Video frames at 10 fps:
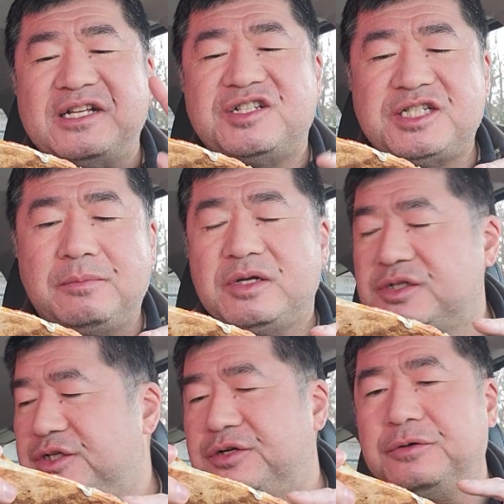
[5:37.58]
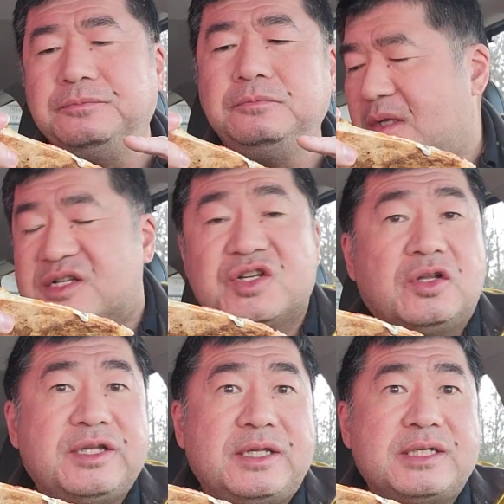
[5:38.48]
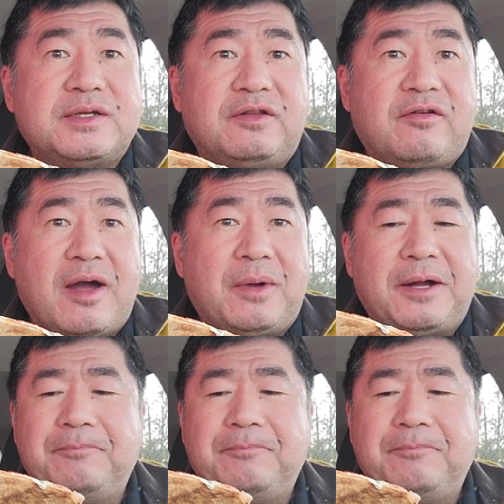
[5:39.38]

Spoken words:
it's similar to the saltiness of the grandma.